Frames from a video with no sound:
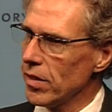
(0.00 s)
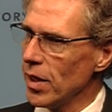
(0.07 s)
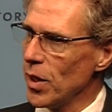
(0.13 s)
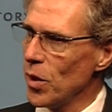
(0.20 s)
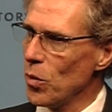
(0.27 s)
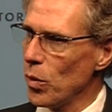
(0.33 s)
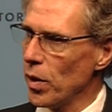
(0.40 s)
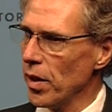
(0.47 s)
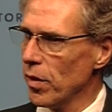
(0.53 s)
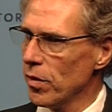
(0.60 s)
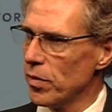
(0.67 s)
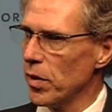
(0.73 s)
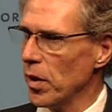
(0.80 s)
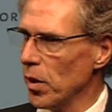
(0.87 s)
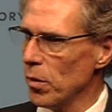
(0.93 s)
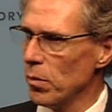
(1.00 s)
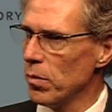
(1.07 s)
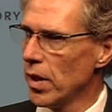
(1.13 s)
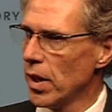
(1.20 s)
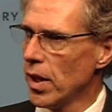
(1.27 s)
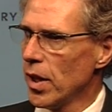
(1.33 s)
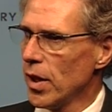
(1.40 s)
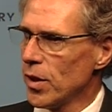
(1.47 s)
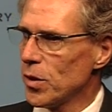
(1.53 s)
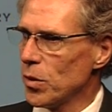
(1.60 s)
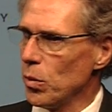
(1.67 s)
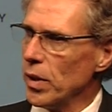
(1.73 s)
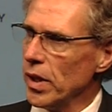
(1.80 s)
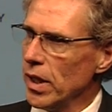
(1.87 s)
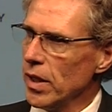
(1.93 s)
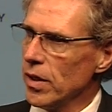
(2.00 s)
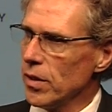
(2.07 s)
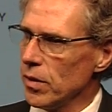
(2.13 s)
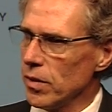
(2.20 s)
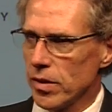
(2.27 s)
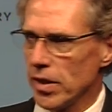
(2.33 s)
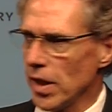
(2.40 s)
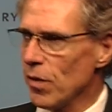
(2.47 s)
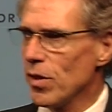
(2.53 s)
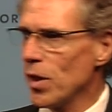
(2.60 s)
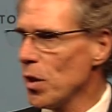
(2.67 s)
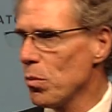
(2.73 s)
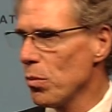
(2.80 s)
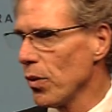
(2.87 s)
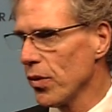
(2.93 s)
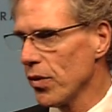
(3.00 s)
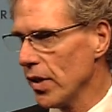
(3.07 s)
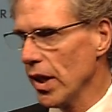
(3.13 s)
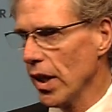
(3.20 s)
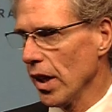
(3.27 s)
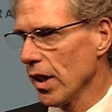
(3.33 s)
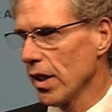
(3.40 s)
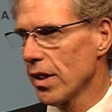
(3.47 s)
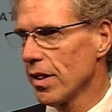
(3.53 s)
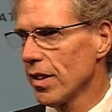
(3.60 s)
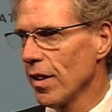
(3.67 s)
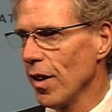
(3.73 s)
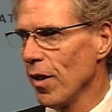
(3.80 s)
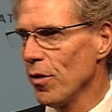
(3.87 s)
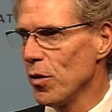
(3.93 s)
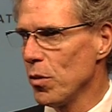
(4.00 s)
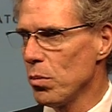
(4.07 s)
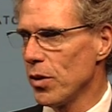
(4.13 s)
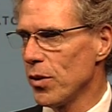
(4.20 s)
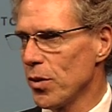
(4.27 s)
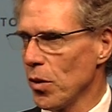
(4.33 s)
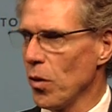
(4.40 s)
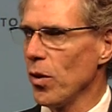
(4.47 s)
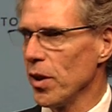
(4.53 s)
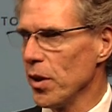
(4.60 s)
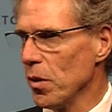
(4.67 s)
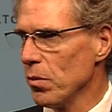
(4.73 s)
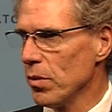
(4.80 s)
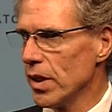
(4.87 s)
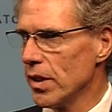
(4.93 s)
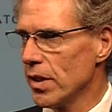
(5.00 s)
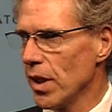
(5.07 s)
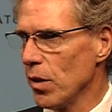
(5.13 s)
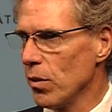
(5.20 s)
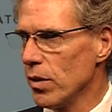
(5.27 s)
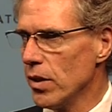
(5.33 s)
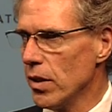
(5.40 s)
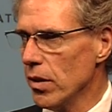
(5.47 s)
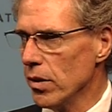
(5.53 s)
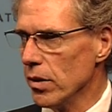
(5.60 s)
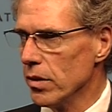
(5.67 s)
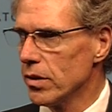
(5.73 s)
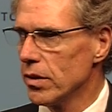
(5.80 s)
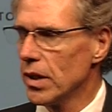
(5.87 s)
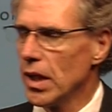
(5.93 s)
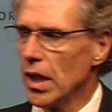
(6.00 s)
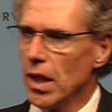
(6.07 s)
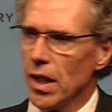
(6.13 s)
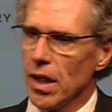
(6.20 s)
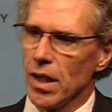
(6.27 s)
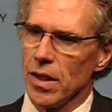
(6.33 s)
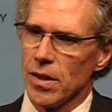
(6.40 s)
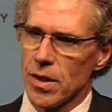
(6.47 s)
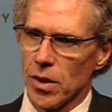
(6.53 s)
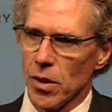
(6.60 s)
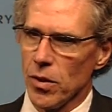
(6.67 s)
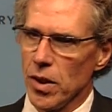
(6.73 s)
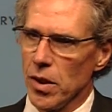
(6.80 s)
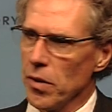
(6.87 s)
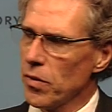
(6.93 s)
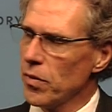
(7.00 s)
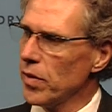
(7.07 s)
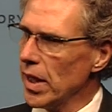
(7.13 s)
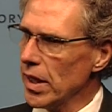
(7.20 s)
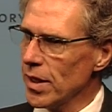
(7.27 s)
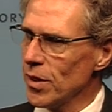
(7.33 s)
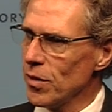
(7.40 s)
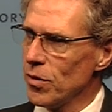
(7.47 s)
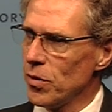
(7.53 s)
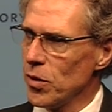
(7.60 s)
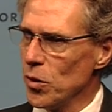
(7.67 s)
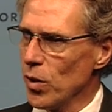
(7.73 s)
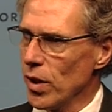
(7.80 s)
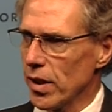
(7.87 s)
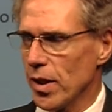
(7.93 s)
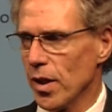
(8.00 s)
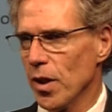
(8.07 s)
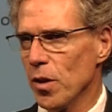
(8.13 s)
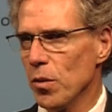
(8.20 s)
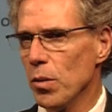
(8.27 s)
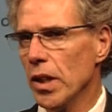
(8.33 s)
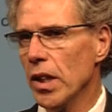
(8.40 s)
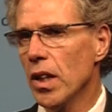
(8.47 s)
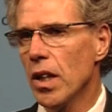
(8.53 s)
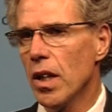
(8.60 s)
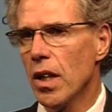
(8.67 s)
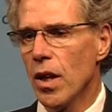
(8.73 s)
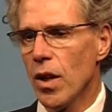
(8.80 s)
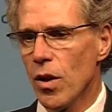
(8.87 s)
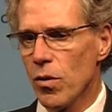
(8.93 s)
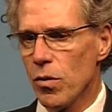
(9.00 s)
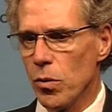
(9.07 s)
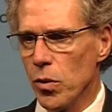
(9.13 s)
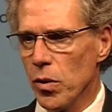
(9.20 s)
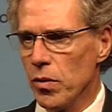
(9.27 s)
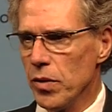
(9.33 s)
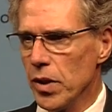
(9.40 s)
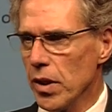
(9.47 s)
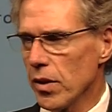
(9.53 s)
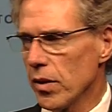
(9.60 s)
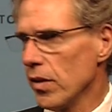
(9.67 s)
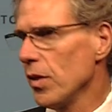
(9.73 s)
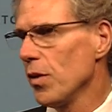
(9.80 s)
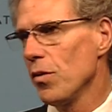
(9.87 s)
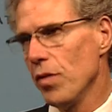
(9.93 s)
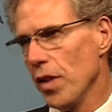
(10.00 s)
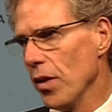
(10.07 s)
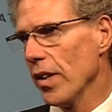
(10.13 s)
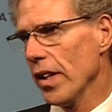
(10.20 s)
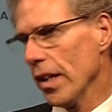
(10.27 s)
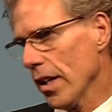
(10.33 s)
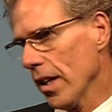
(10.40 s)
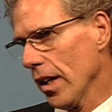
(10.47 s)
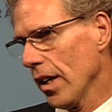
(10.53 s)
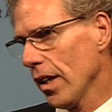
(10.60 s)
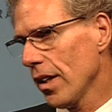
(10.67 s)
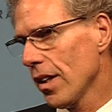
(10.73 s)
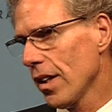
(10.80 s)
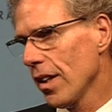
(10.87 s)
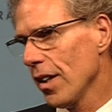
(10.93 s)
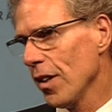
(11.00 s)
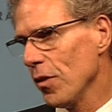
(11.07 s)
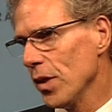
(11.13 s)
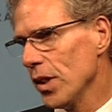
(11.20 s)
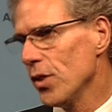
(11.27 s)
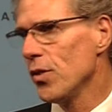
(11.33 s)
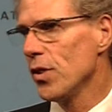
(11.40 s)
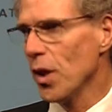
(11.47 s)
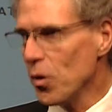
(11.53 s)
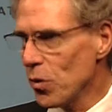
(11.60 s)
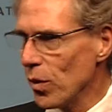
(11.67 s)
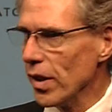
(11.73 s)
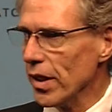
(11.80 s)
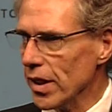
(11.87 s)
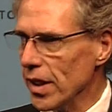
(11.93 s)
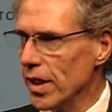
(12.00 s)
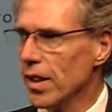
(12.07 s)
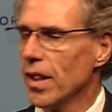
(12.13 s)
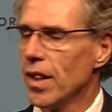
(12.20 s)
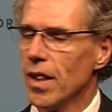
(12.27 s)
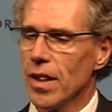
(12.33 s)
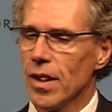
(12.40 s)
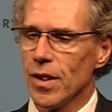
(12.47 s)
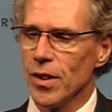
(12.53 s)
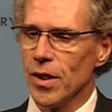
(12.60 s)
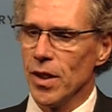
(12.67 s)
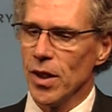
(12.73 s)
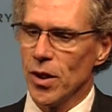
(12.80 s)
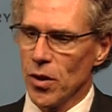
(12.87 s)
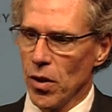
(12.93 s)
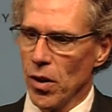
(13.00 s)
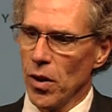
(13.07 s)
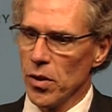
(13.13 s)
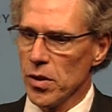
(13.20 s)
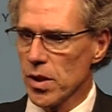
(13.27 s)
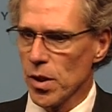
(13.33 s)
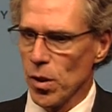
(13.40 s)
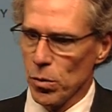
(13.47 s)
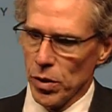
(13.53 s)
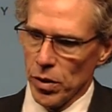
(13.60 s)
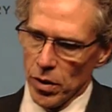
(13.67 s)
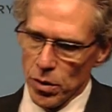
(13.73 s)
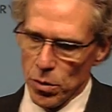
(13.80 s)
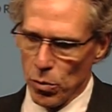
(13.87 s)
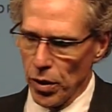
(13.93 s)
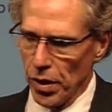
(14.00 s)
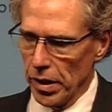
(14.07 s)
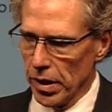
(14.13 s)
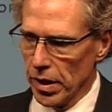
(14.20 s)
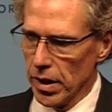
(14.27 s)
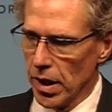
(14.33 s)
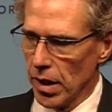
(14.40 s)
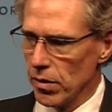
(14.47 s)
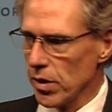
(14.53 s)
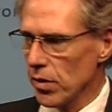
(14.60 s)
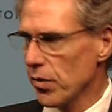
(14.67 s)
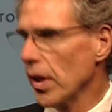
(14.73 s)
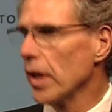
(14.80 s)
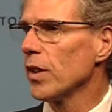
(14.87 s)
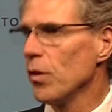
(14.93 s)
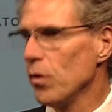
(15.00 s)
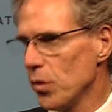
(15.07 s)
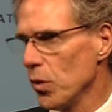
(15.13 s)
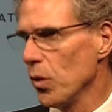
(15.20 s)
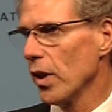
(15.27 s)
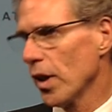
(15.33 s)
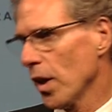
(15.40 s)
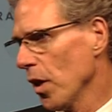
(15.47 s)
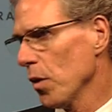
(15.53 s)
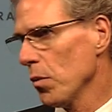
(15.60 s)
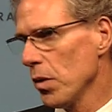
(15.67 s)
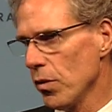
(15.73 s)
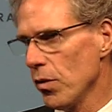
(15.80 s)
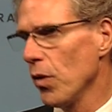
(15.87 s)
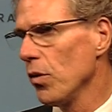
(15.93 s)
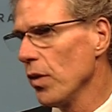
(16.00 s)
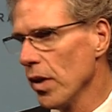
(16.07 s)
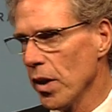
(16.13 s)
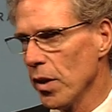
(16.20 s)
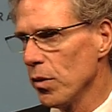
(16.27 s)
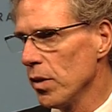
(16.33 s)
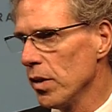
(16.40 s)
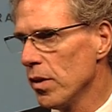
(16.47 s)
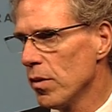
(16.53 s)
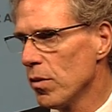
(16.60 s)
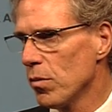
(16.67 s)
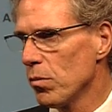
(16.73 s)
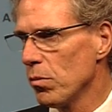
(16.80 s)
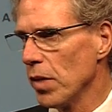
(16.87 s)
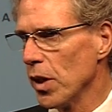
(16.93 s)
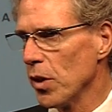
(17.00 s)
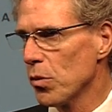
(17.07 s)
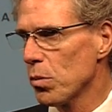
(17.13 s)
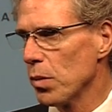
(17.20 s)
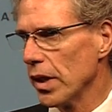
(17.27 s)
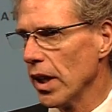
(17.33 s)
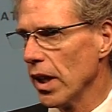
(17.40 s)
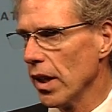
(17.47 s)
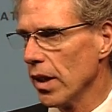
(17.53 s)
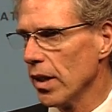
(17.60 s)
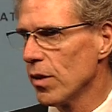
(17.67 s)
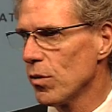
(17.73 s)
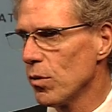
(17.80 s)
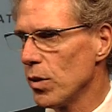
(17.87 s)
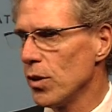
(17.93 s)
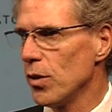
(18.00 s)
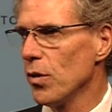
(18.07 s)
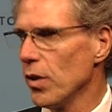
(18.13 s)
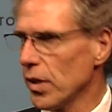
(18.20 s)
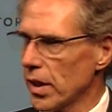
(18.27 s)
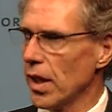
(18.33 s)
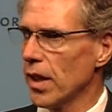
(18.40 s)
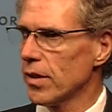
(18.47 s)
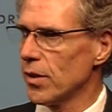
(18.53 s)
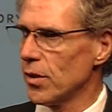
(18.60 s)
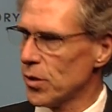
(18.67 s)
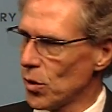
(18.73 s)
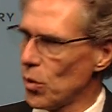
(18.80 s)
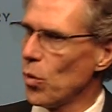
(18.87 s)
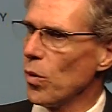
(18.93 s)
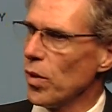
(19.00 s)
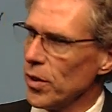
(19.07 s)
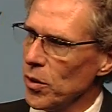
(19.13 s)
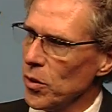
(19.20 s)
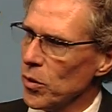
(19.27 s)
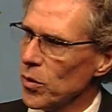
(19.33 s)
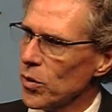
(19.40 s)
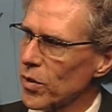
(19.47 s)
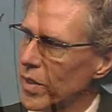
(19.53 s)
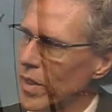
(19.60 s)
anywhere from 20 to 70 percent of the petroleum that they would use. And so the effective fuel economy for vehicles is very high. I mean, generally, the cars coming on the market have an effective fuel economy of over 100 miles per gallon when you look at their total use